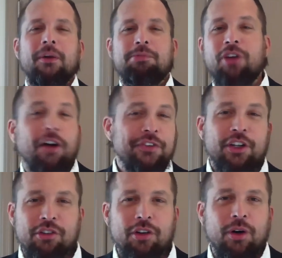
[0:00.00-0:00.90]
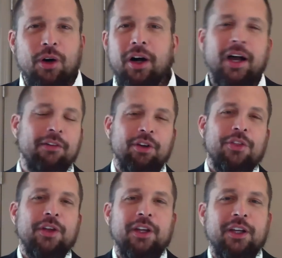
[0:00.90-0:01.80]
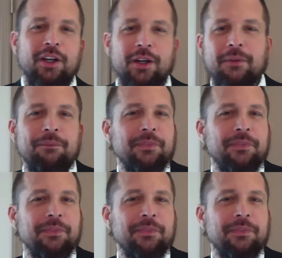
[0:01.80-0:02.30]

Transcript: Profit Girl, everything here.